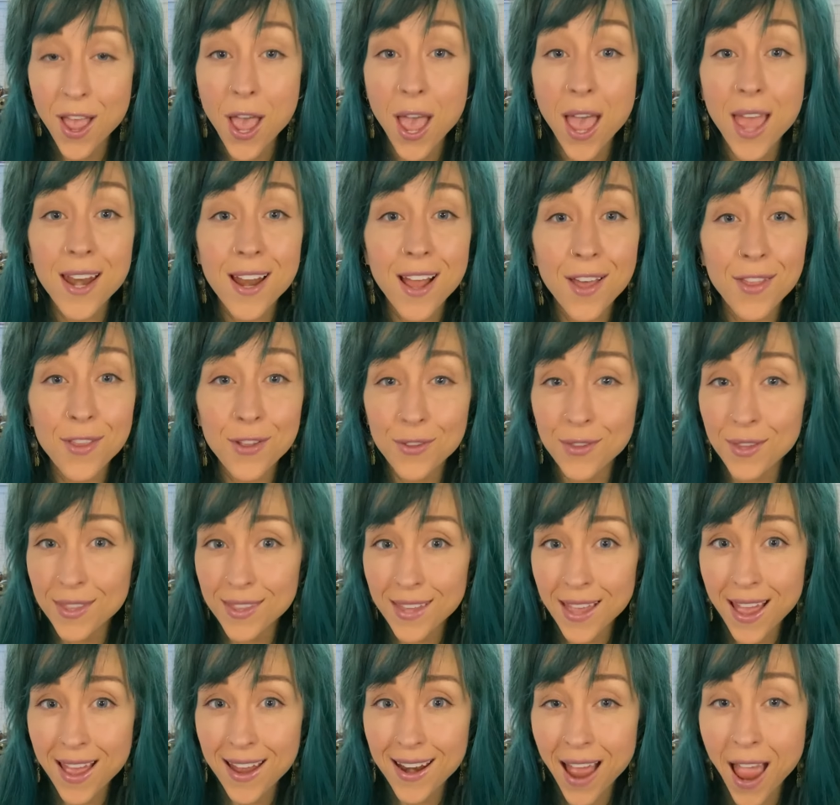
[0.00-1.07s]
And other than
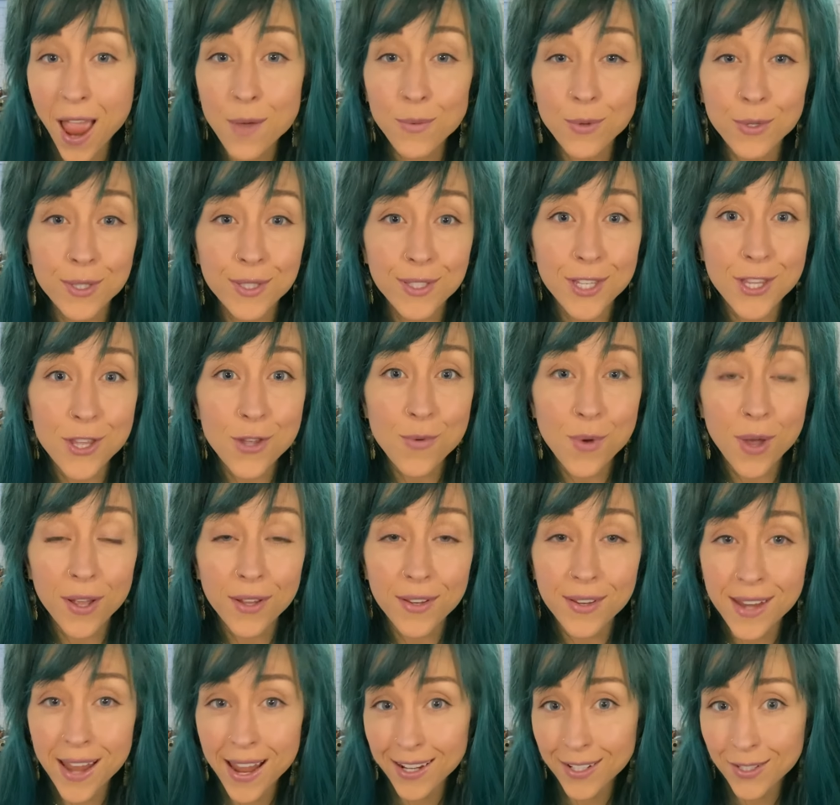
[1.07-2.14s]
that, I will see you all
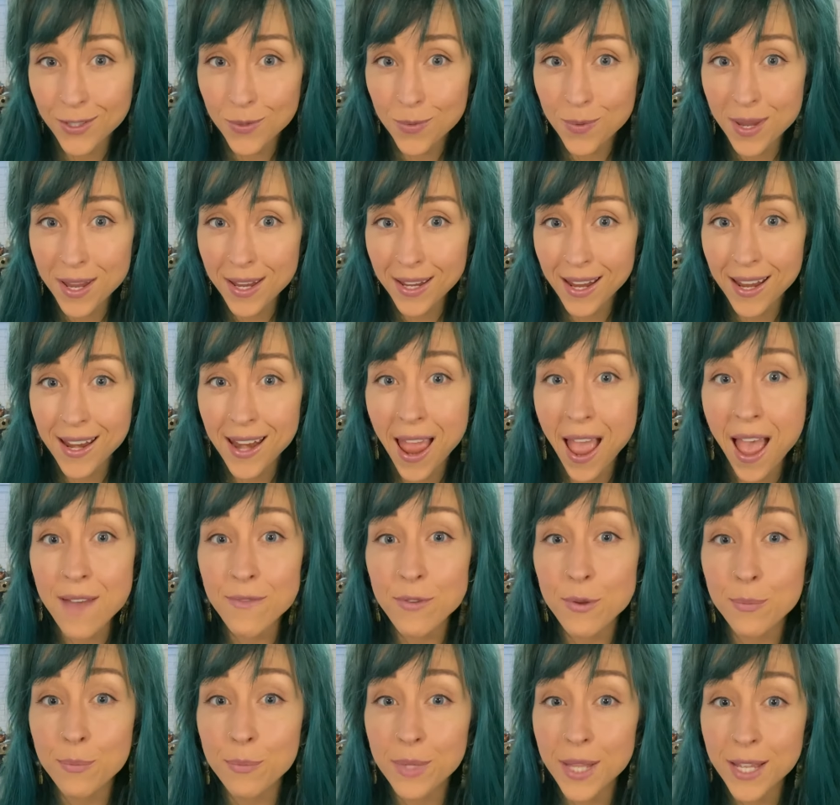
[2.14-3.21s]
next week and have
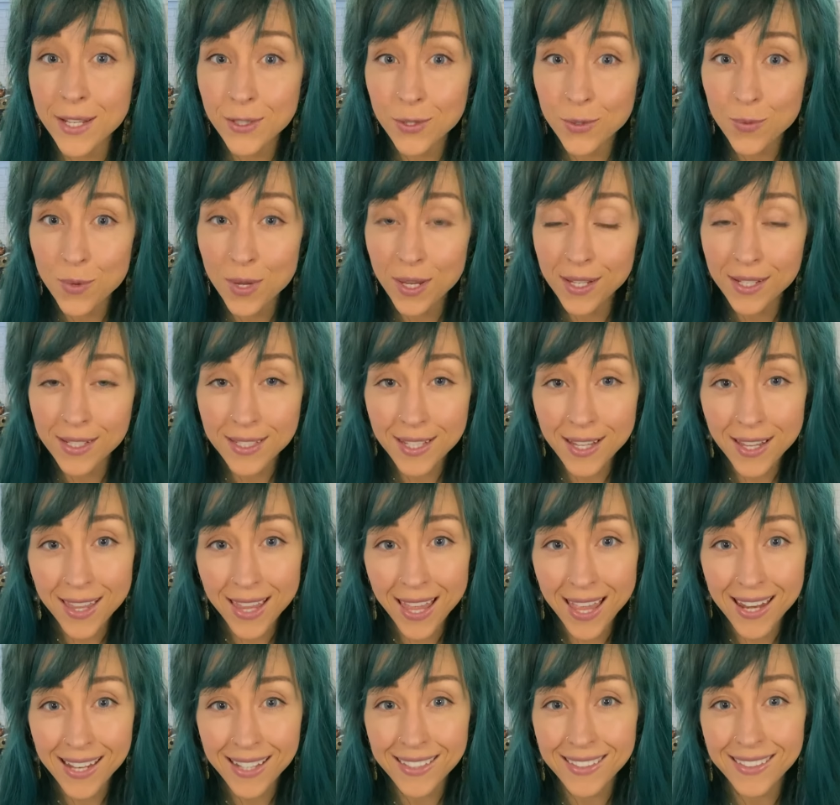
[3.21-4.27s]
a blessed week until
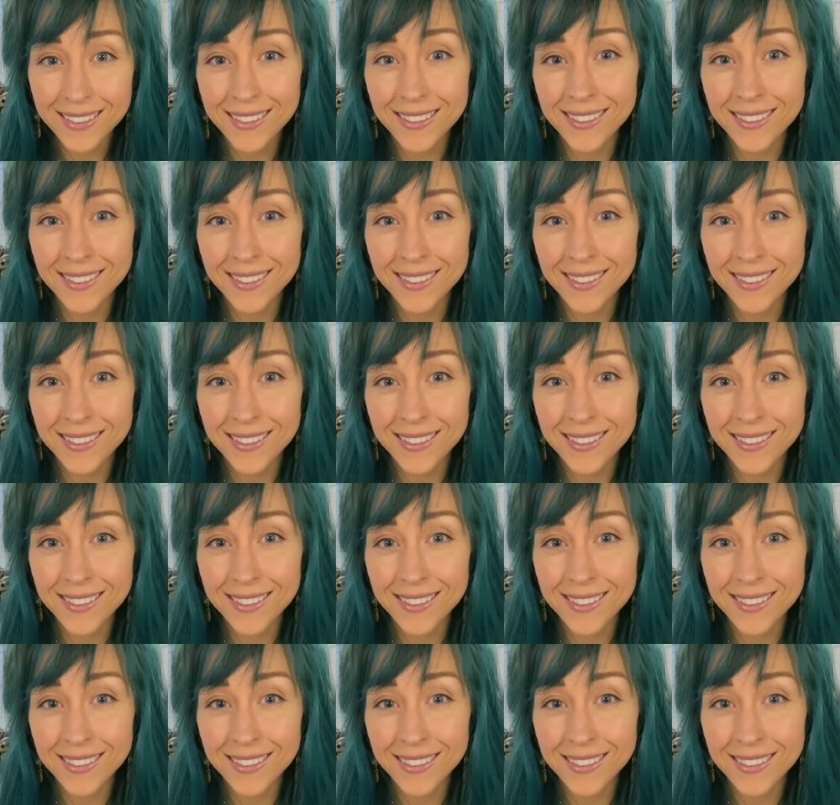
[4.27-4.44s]
then.